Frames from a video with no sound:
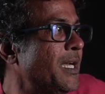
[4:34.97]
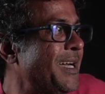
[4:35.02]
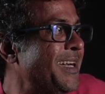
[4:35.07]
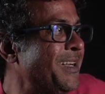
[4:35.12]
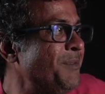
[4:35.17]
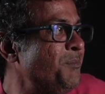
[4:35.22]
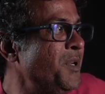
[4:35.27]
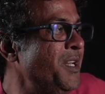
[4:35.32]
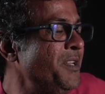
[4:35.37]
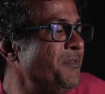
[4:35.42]
I
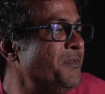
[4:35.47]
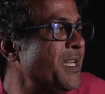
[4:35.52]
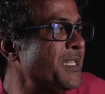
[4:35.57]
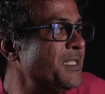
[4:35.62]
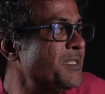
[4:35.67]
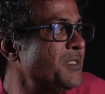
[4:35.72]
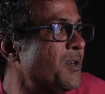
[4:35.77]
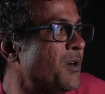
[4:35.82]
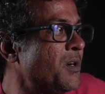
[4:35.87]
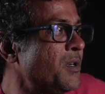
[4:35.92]
believe
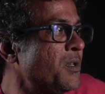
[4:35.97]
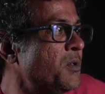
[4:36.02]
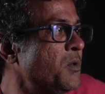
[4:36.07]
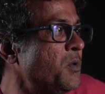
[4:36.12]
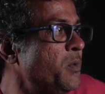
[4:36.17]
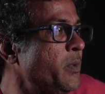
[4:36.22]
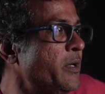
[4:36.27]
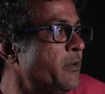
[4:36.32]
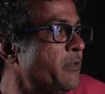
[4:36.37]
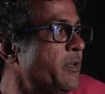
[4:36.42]
that's not a good
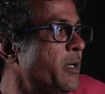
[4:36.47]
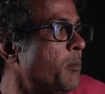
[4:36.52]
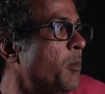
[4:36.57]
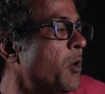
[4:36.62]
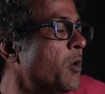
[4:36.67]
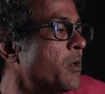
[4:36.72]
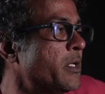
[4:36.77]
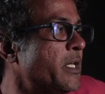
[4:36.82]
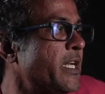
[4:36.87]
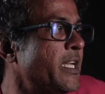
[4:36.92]
way of
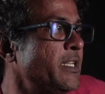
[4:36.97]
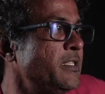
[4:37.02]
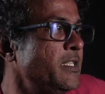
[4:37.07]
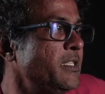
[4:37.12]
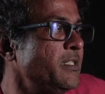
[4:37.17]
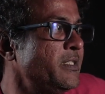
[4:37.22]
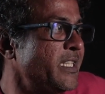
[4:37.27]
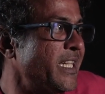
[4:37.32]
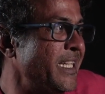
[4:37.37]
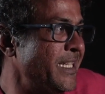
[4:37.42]

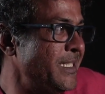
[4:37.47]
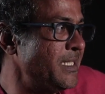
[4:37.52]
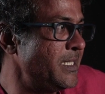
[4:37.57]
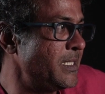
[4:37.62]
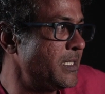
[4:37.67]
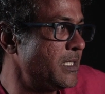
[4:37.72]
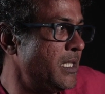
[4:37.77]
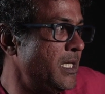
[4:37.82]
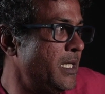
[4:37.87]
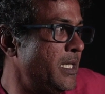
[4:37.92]
democratizing science,